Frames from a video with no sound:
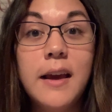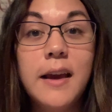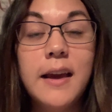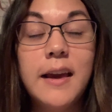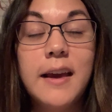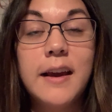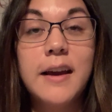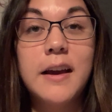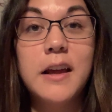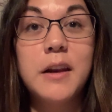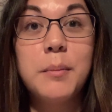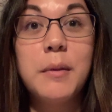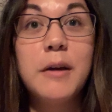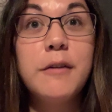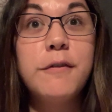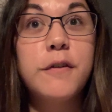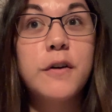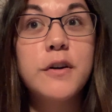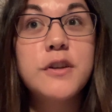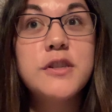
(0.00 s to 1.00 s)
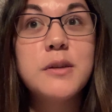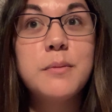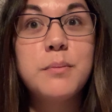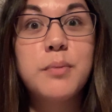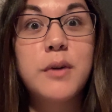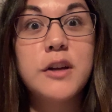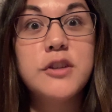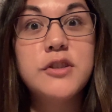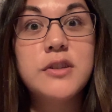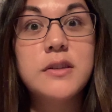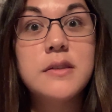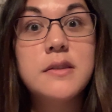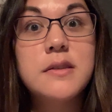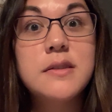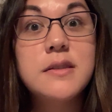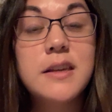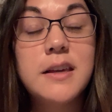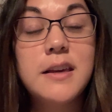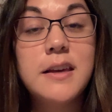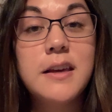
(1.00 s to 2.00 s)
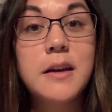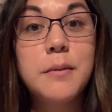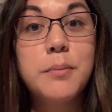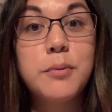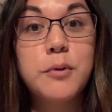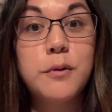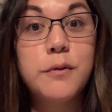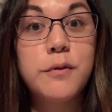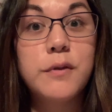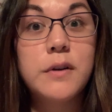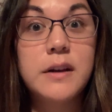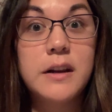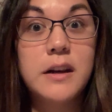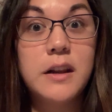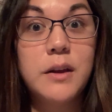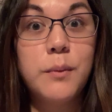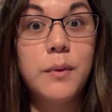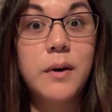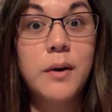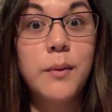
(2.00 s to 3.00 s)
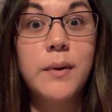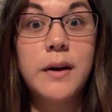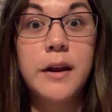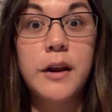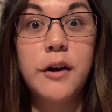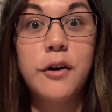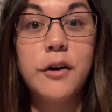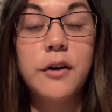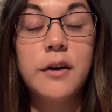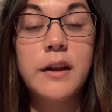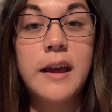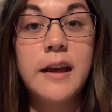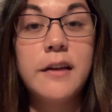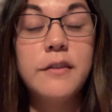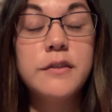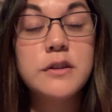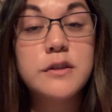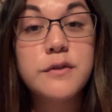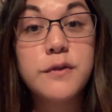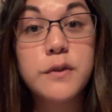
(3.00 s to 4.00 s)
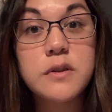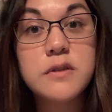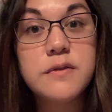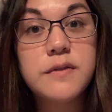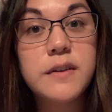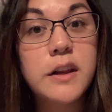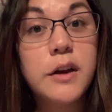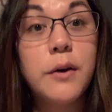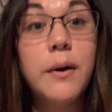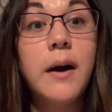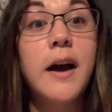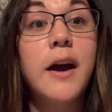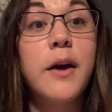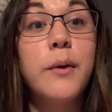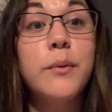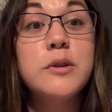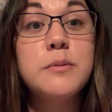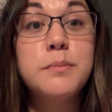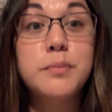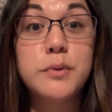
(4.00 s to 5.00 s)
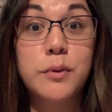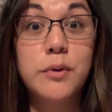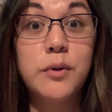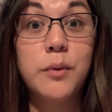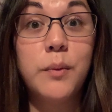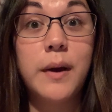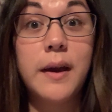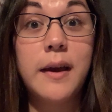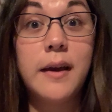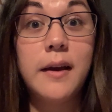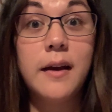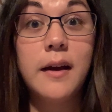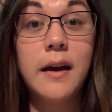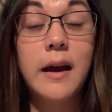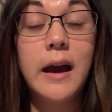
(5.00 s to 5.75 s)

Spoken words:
And my first impression seeing Proofread Anywhere, when I heard Caitlin's first video, I was blown away.